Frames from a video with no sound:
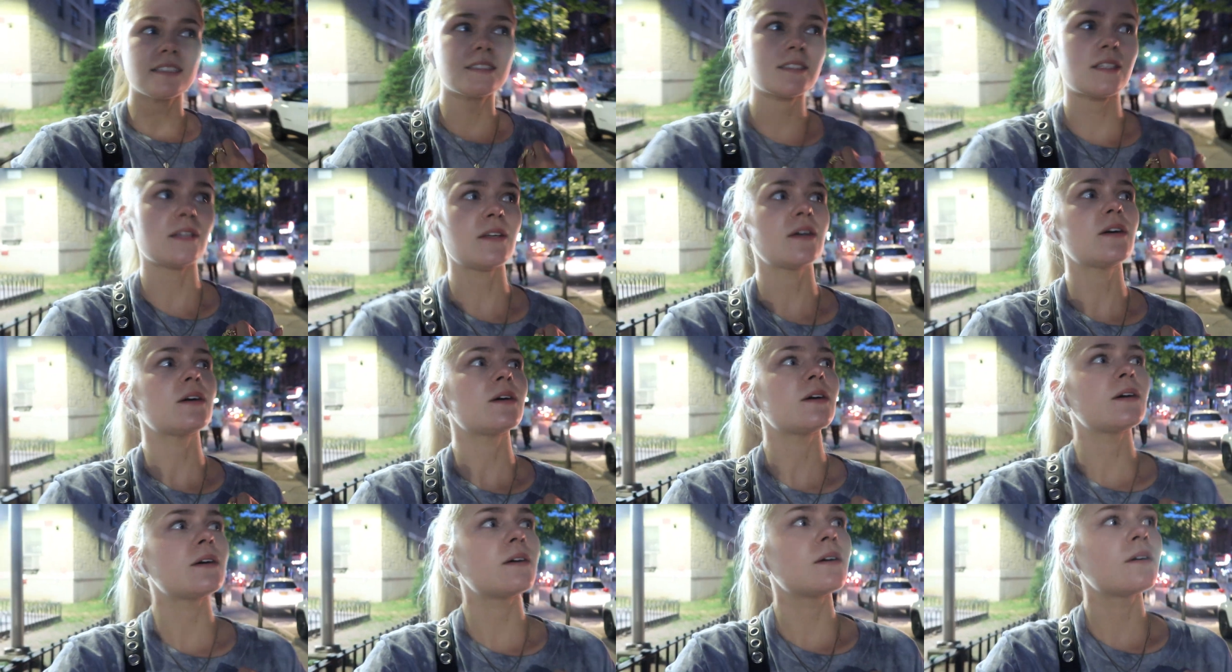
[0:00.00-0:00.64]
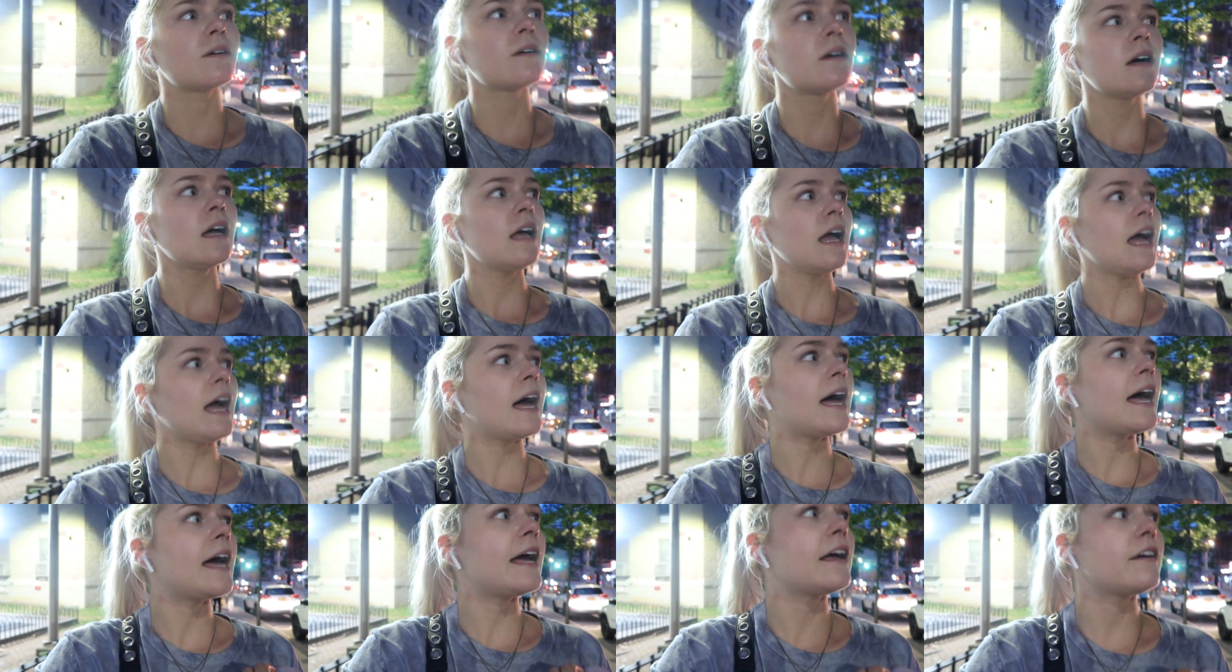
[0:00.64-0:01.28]
So
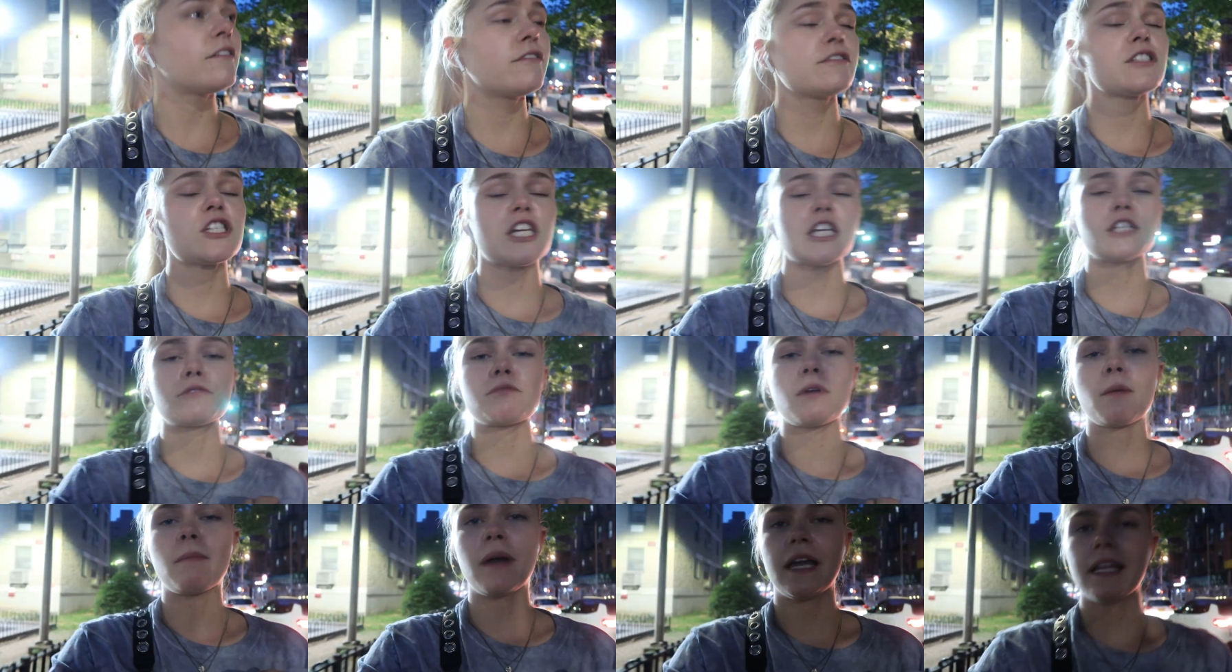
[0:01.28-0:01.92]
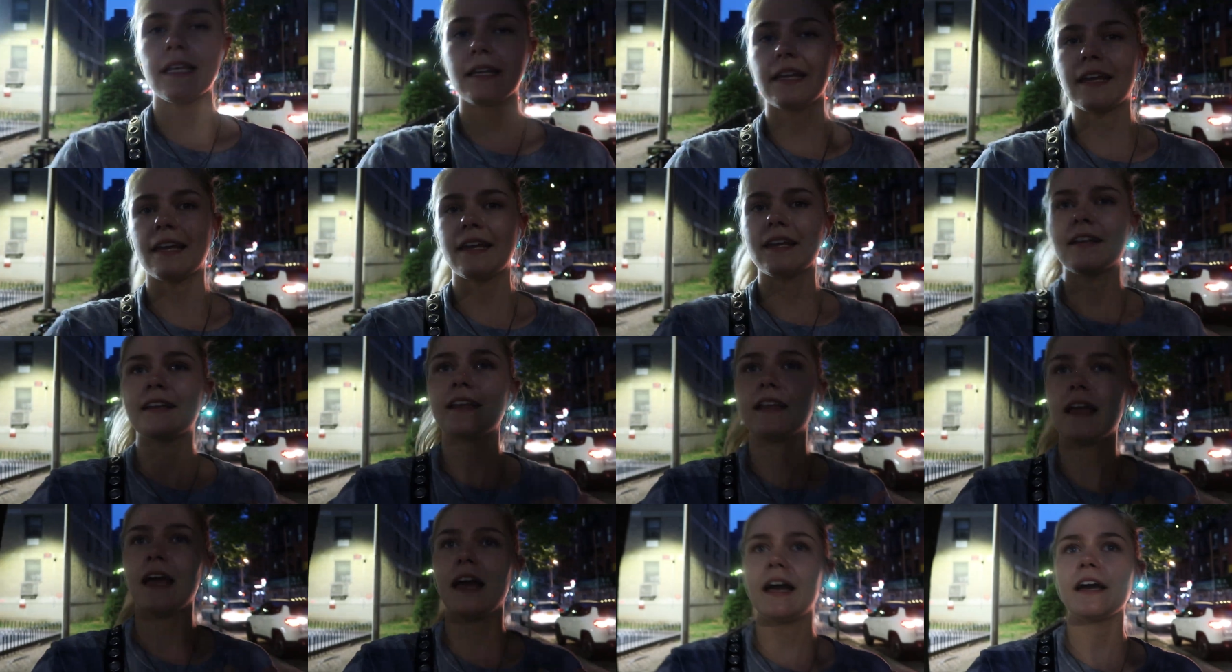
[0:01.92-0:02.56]
I've changed my mind
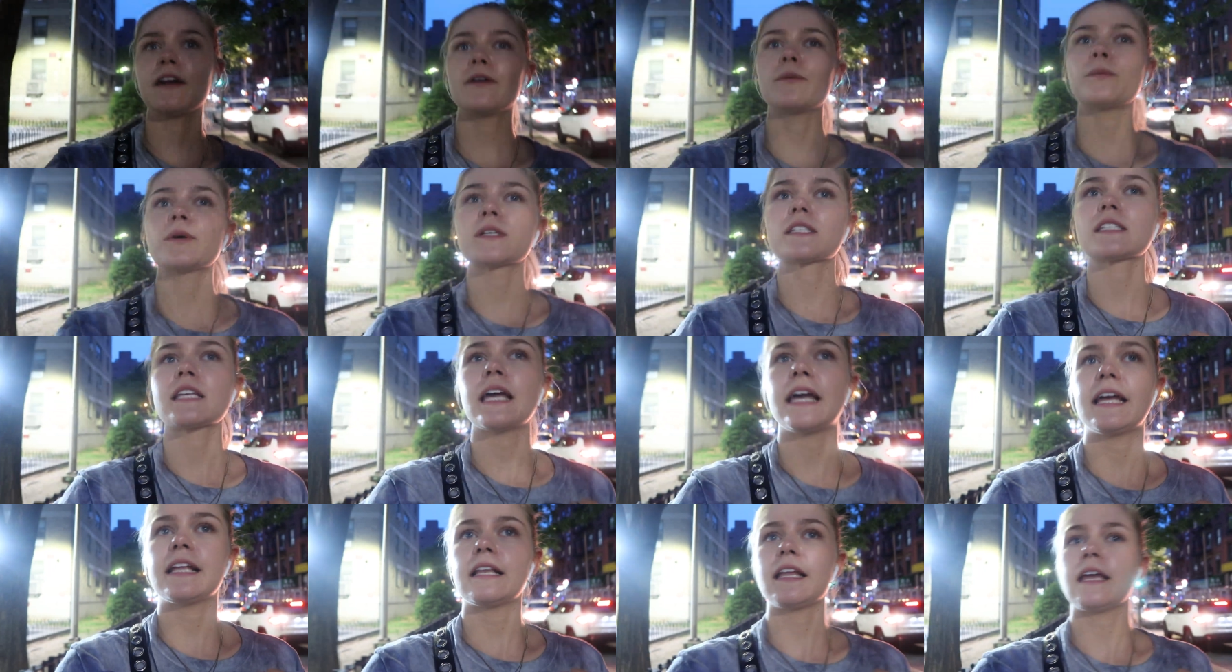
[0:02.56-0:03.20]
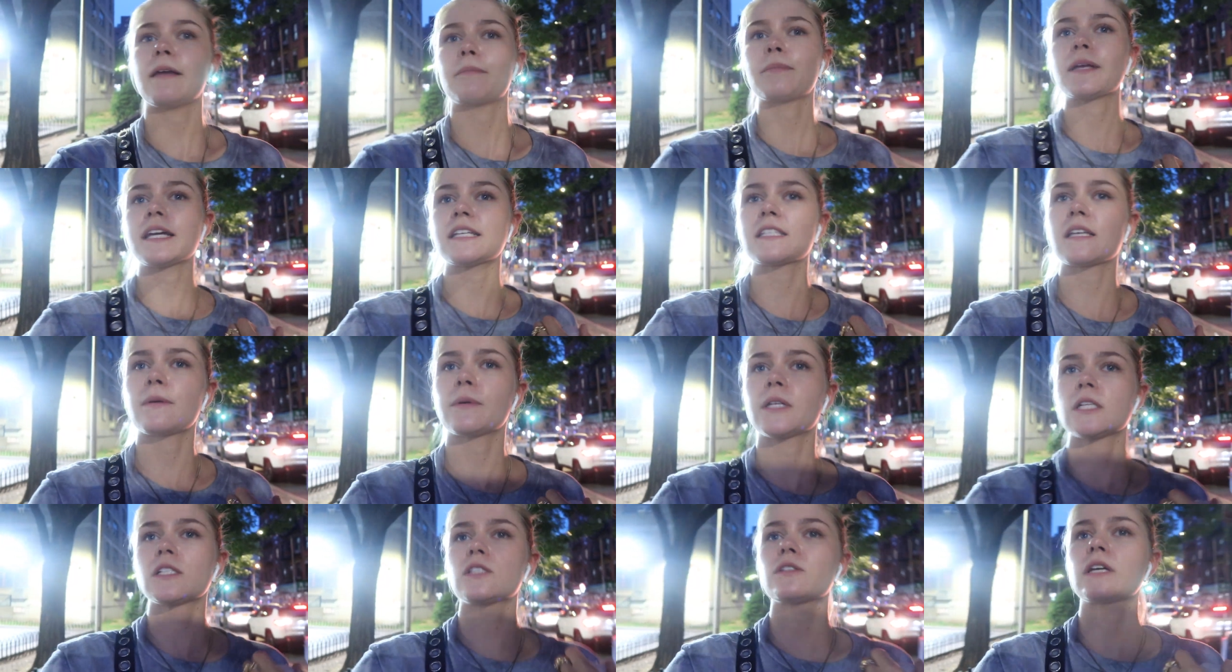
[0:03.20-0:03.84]
again. I was at a place
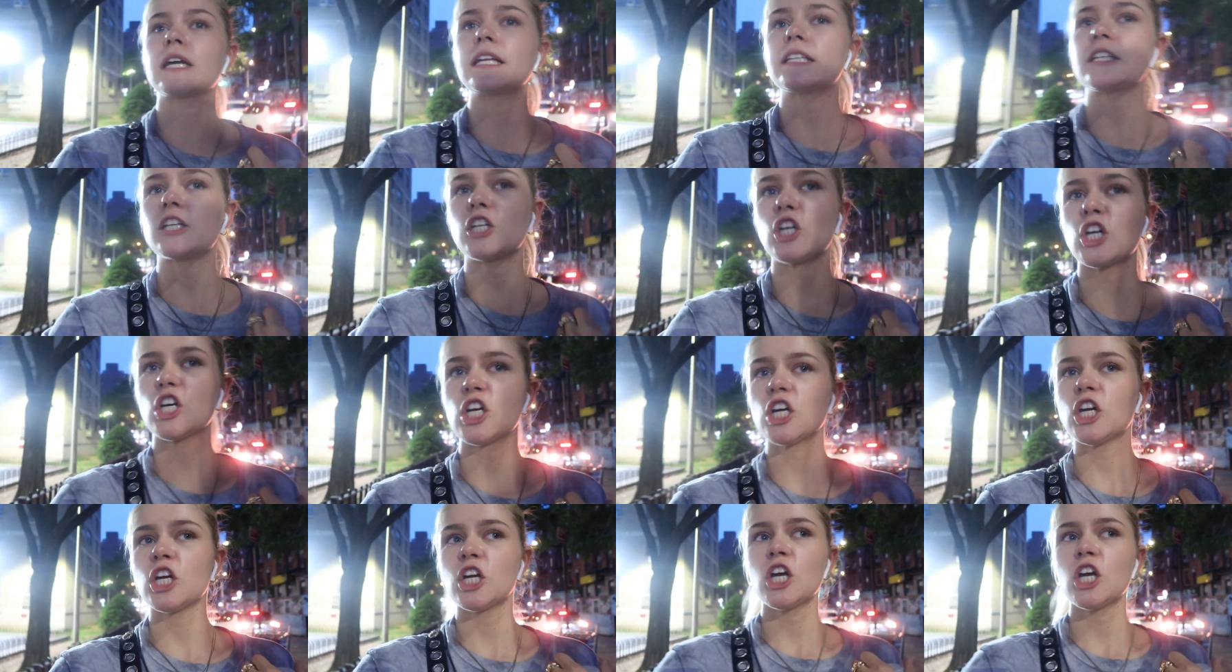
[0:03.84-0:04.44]
I wanted to get dinner,